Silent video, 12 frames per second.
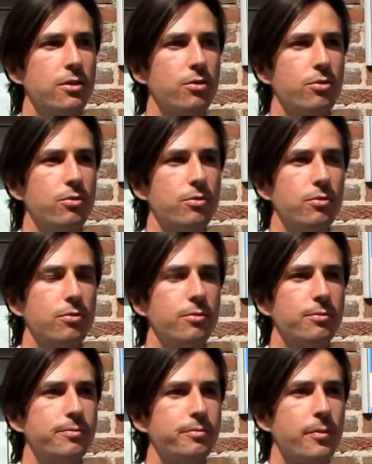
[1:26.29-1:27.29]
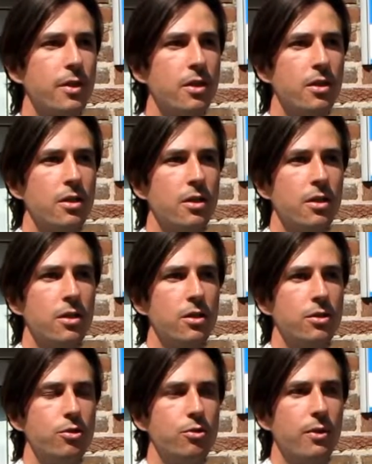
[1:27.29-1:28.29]

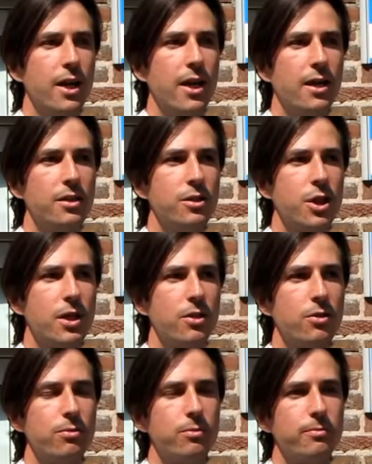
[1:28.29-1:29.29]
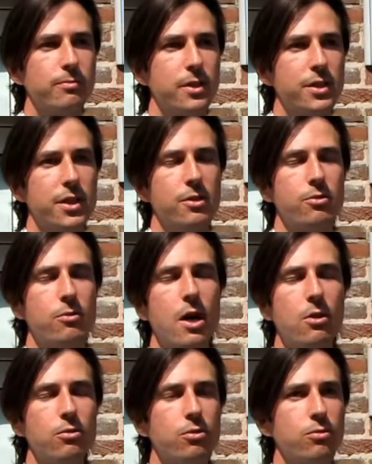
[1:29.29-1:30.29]
to gain general skills on
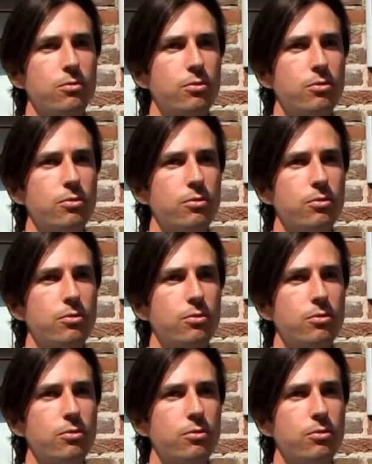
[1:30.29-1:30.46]
how to